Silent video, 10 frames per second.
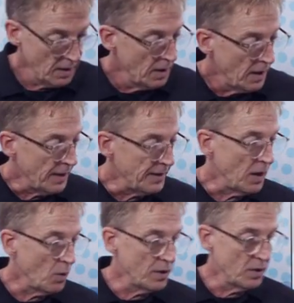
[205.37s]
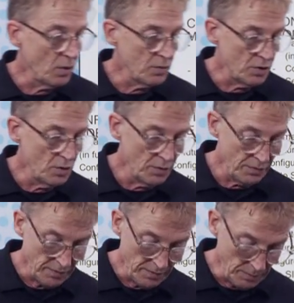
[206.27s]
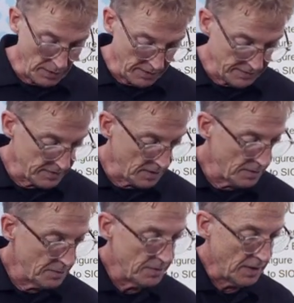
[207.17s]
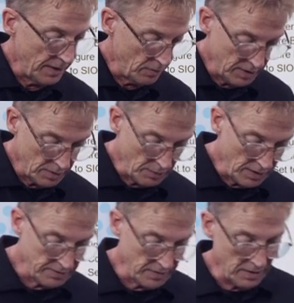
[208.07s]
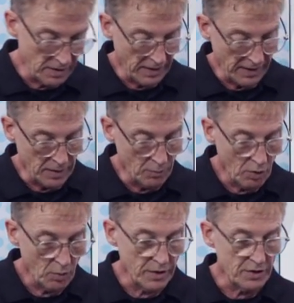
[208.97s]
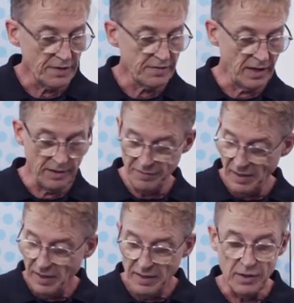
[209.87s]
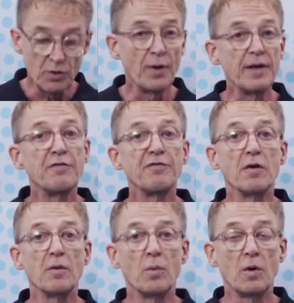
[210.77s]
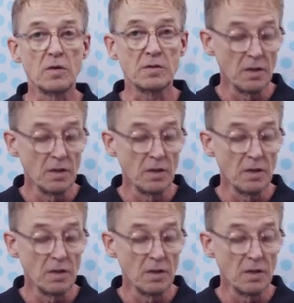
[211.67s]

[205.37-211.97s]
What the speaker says: And now we don't use the master, the IO-Link master here anymore. We just have a 24 volt